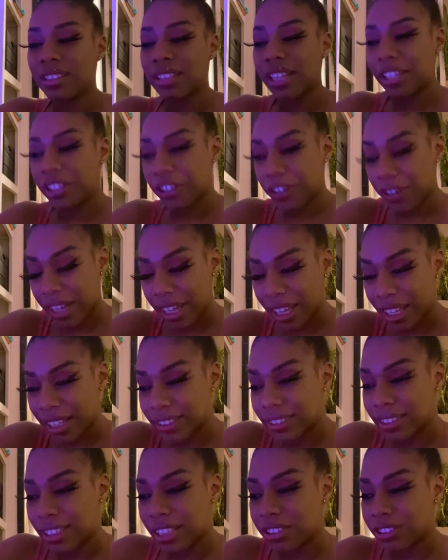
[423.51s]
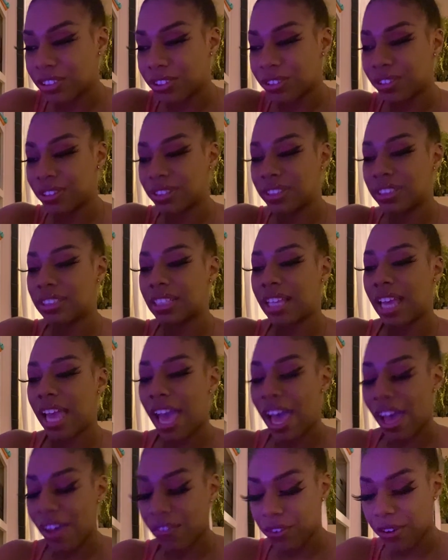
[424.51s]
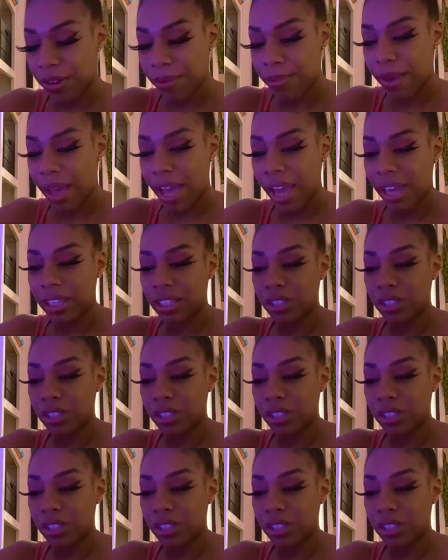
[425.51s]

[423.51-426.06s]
your ancestors have your back.